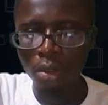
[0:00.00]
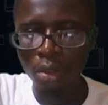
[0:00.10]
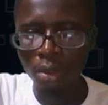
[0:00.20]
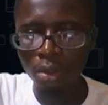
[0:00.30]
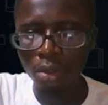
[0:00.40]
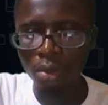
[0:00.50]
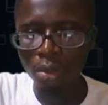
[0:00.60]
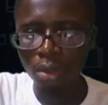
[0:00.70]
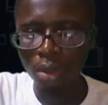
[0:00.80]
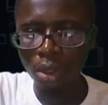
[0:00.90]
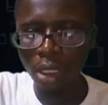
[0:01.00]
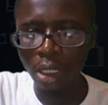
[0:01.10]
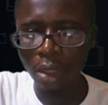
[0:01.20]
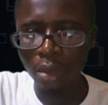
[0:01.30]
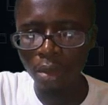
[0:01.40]
to
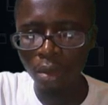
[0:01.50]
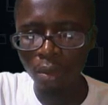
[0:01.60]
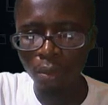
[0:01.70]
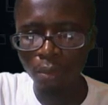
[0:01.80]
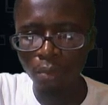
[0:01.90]
total outcome.